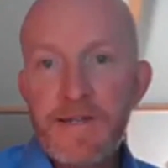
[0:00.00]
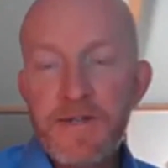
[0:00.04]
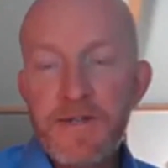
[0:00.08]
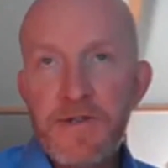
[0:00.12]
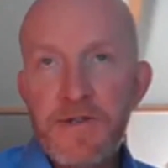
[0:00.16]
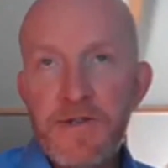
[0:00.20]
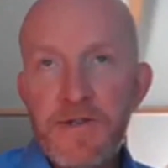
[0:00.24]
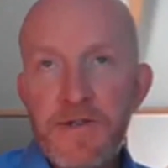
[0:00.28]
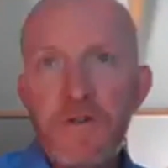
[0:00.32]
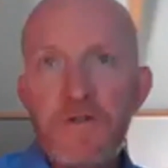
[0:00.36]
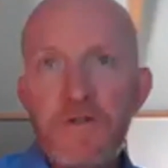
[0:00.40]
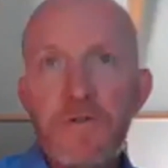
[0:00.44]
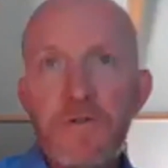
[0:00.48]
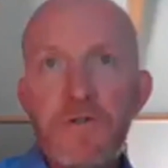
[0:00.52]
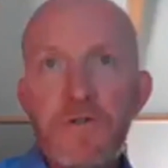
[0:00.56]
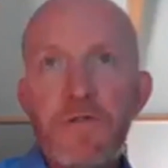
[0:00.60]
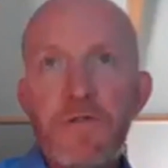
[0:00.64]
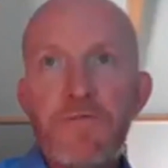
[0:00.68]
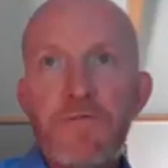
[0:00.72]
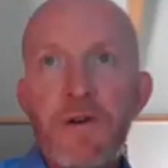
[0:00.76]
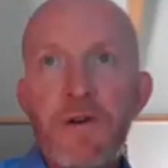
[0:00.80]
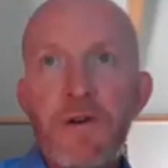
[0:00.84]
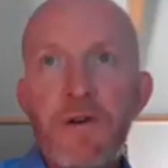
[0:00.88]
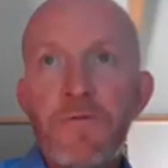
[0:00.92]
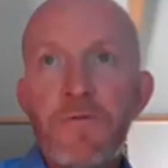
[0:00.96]
to issues
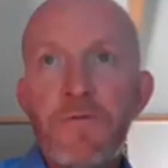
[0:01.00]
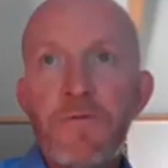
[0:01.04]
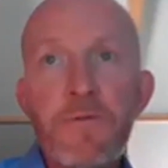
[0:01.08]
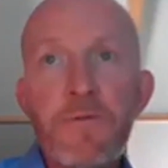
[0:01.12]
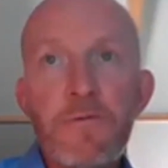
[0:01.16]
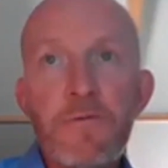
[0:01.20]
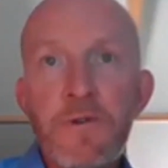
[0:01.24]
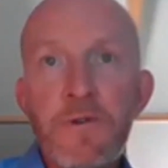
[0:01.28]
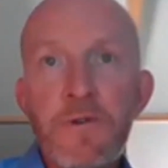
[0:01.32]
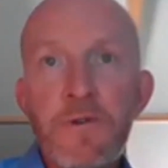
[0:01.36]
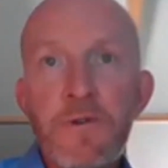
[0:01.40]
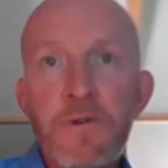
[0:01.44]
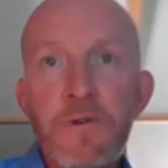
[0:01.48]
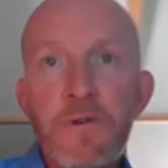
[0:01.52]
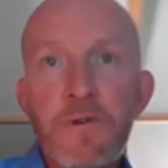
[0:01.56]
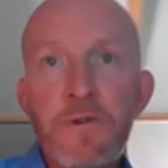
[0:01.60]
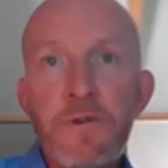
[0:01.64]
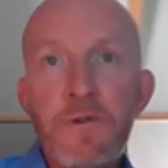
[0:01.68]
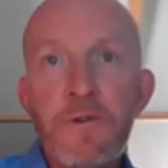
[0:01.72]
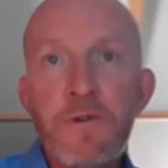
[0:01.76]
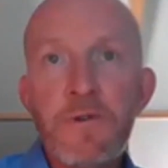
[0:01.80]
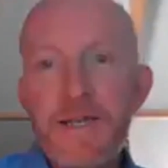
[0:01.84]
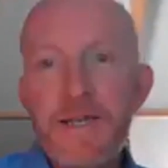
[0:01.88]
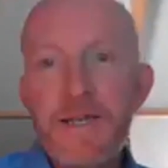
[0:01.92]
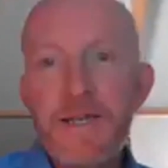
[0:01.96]
around
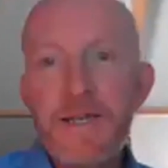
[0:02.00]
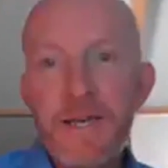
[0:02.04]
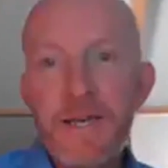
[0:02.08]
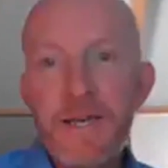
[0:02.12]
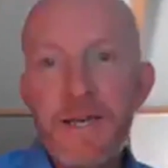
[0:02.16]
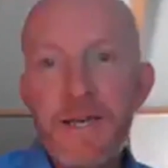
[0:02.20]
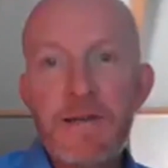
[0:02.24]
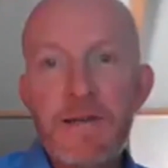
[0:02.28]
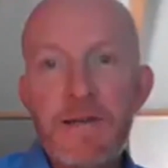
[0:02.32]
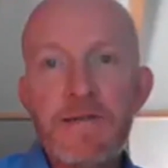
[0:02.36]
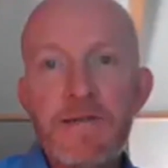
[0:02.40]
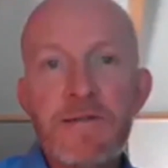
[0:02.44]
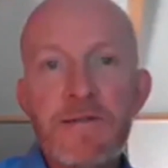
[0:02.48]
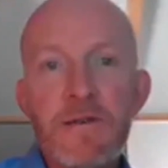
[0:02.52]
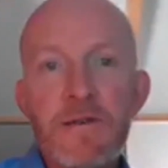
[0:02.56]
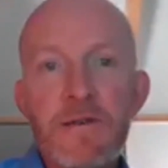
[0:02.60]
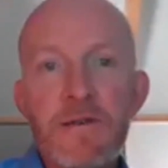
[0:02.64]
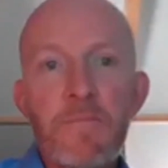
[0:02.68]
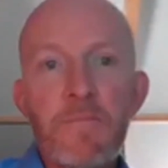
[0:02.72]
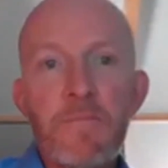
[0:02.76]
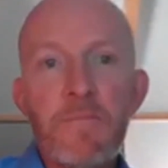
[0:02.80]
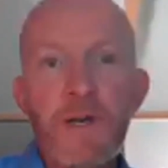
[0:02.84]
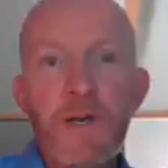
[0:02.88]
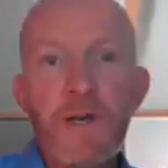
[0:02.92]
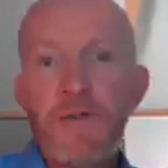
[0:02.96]
pandemics.
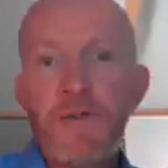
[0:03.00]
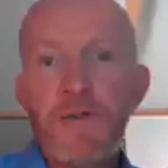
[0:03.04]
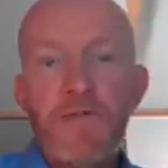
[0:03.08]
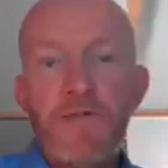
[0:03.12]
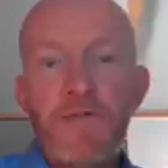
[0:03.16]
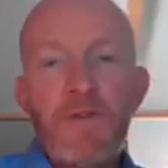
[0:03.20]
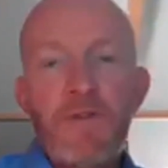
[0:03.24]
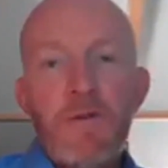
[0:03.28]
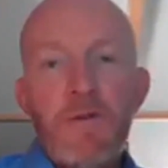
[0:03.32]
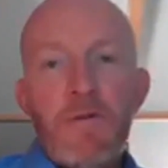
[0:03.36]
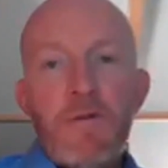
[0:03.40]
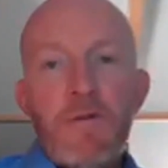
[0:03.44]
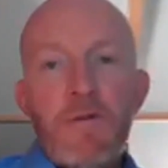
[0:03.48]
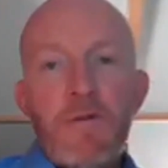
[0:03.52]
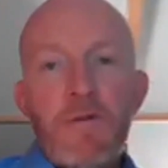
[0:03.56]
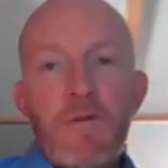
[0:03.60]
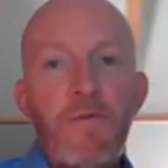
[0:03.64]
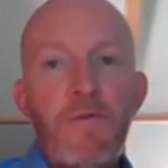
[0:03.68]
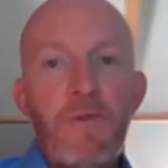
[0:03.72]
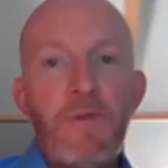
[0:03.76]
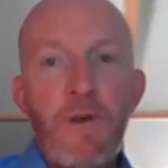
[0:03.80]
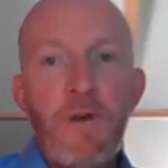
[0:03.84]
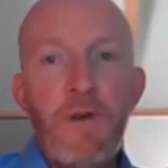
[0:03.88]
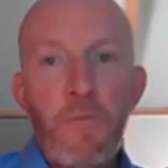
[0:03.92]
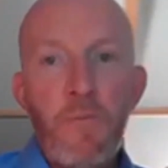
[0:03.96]
Because
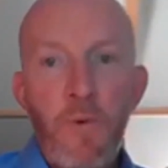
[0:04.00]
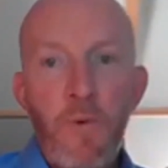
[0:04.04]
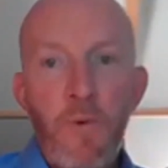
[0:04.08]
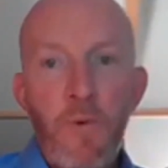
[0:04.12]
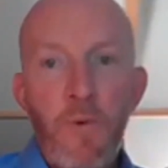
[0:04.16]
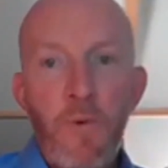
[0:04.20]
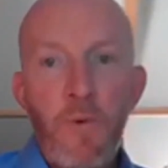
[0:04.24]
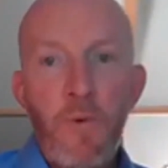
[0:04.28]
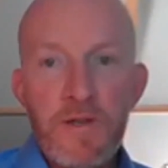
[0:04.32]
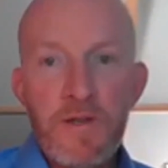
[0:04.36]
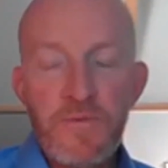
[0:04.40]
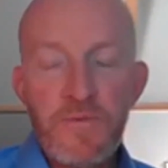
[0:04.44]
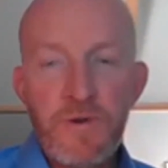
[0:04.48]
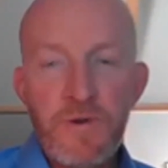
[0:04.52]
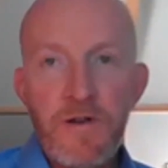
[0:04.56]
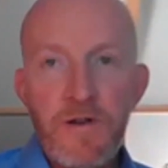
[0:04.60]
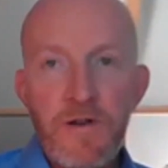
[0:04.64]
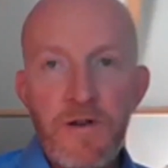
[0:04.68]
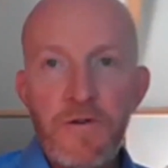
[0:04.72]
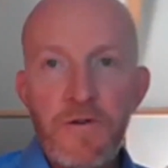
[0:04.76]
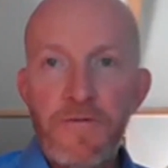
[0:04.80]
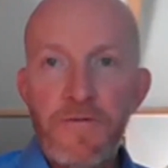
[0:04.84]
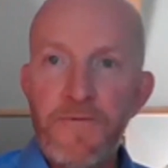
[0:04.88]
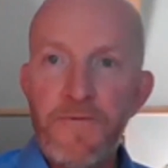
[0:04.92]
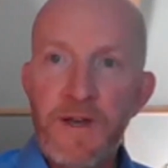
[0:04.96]
whilst
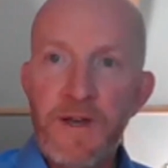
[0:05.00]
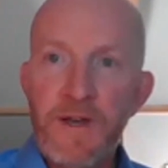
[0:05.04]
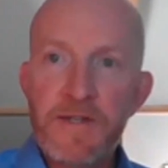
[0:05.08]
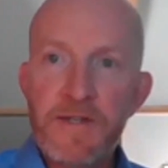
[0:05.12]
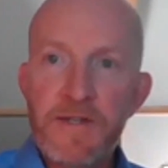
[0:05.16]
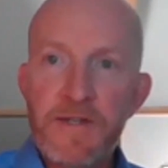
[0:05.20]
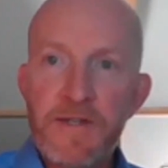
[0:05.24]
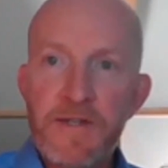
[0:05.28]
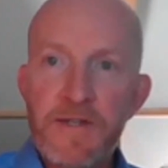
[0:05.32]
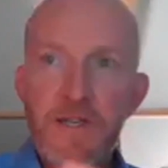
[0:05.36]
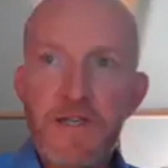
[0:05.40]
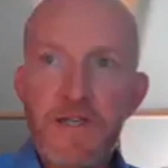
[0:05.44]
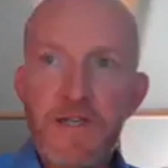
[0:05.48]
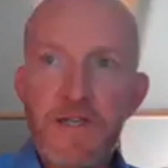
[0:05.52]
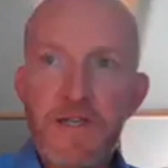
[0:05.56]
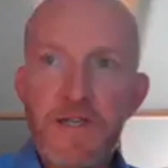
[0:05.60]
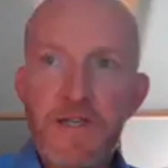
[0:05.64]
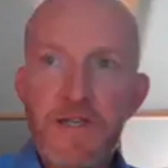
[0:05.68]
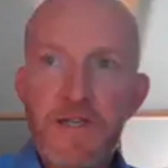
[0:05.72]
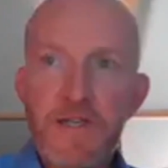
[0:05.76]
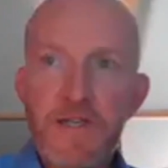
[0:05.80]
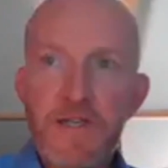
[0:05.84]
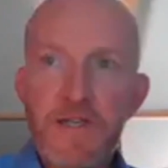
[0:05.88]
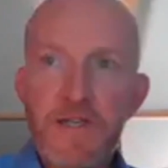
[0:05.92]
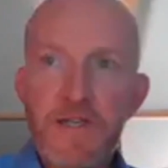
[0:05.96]
we're facing this
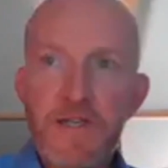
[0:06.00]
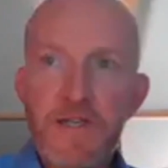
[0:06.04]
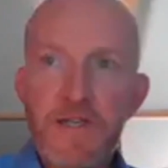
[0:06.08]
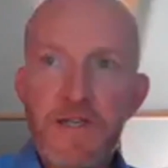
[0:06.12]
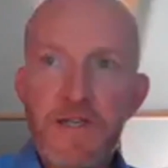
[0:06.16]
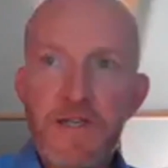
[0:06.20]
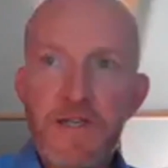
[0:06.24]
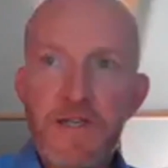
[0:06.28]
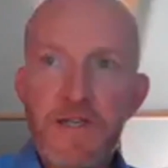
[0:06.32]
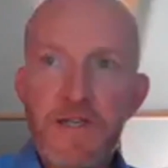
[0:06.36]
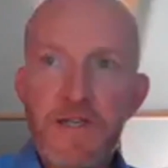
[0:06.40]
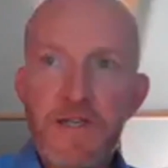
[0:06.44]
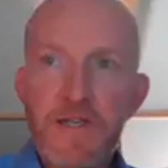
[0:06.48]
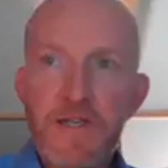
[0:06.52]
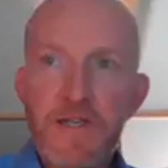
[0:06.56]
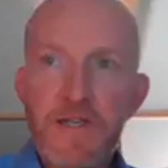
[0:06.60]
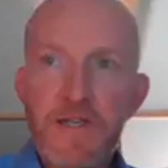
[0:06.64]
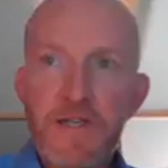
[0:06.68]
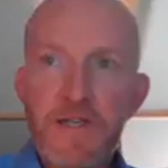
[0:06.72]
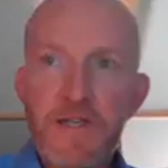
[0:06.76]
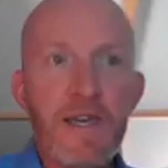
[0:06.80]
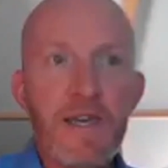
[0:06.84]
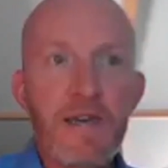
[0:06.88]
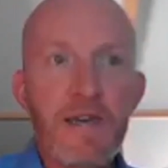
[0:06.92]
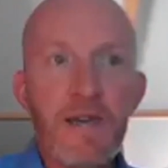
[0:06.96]
pandemic,
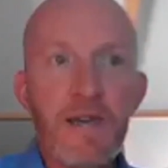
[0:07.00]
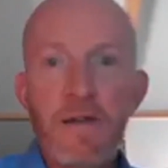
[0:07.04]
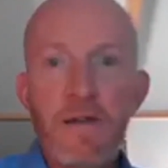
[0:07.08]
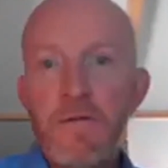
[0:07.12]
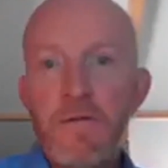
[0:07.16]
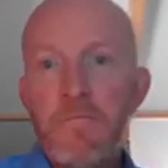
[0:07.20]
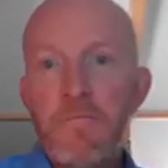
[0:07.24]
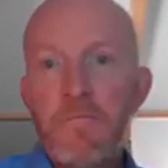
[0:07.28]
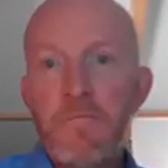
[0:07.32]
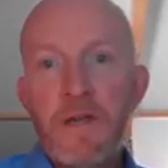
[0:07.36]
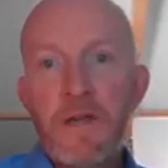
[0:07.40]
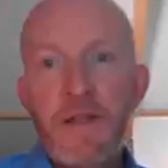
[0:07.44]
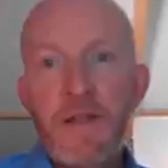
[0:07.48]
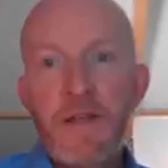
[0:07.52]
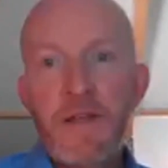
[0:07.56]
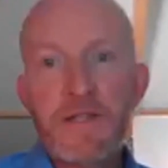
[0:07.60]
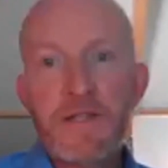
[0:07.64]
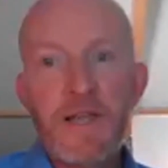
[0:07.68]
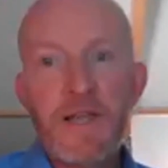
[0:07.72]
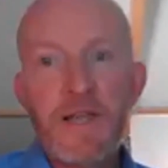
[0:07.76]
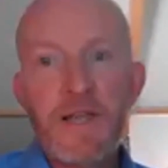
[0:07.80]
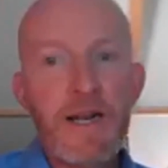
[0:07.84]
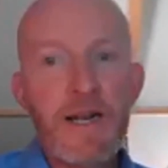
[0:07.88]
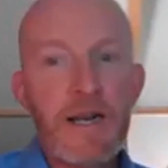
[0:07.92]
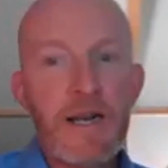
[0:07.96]
unfortunately,
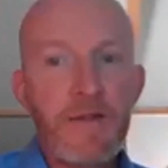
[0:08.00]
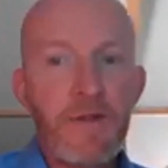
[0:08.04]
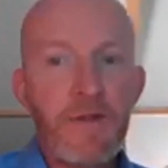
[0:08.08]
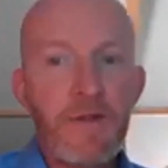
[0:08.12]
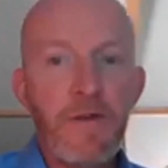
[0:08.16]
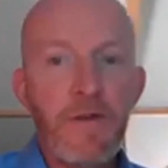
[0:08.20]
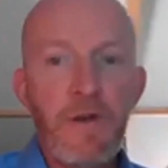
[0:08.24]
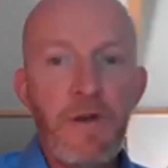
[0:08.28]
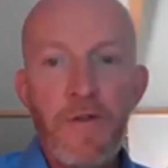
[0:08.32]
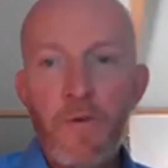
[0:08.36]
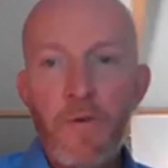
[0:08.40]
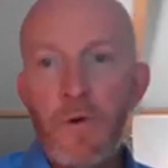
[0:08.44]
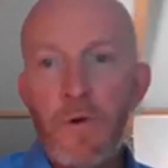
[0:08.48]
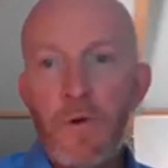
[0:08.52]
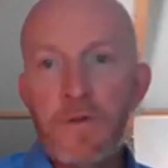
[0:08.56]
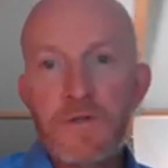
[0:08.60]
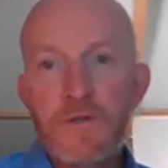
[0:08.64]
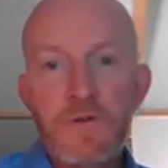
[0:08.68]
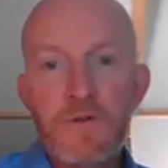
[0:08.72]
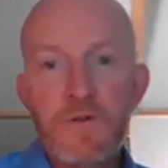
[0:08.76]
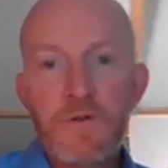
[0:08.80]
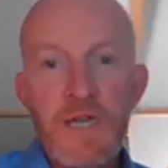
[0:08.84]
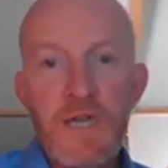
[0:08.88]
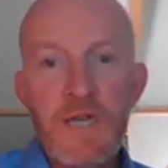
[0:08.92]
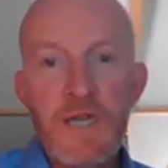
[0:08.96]
it's likely that other
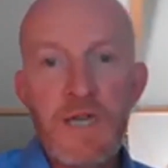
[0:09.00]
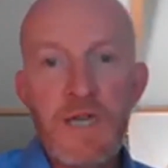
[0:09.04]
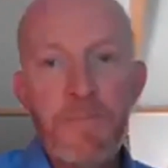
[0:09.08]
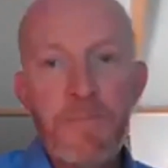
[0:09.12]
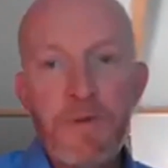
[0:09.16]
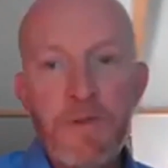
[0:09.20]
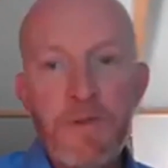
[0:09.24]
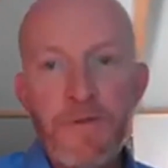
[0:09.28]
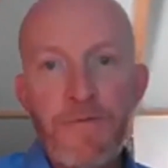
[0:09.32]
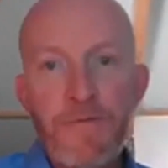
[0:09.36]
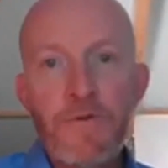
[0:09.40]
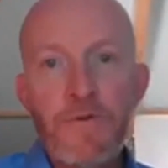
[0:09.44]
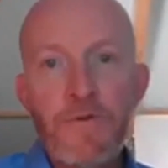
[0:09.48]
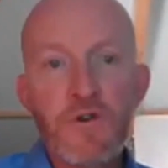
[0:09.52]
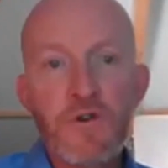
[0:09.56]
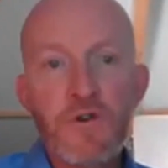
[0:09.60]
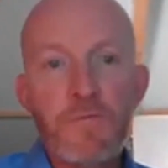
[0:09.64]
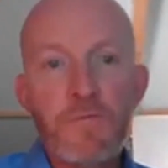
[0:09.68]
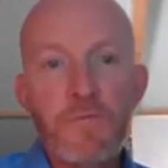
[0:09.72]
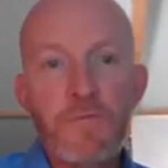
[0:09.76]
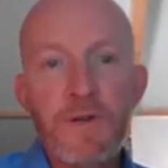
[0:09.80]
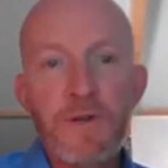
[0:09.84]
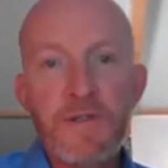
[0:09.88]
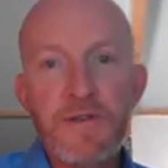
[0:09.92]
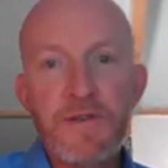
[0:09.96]
ones could happen in the
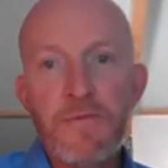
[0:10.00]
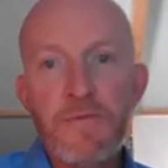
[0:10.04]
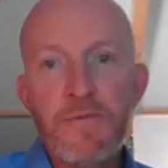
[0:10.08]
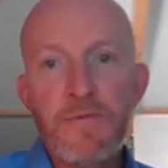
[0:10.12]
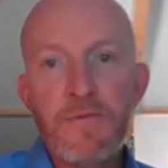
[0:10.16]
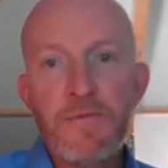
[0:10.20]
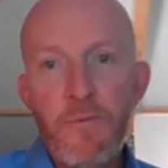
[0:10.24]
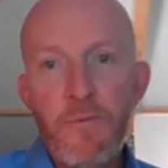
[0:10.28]
future. But